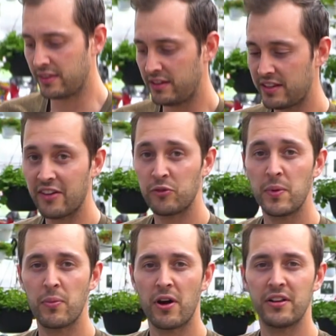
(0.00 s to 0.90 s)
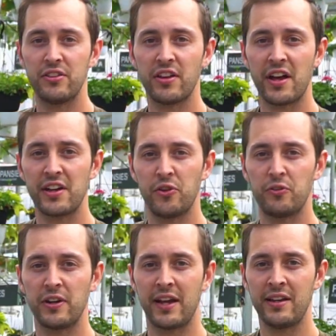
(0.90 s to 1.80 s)
These have to be brought inside
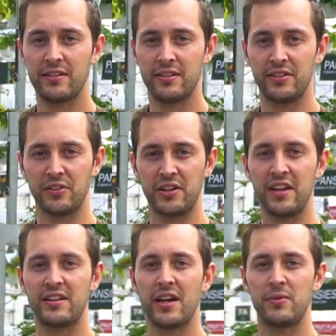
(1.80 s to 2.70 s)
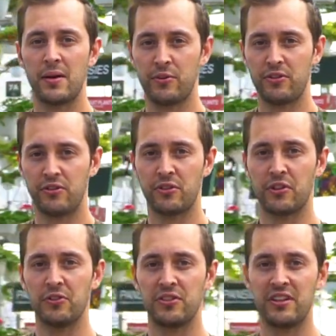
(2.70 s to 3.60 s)
overnight till the nighttime temperatures are
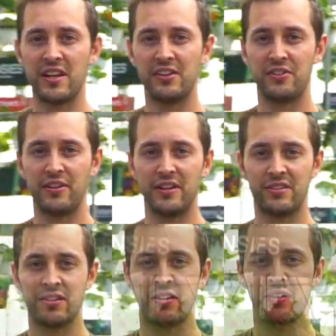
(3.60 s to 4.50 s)
close to 10 degrees.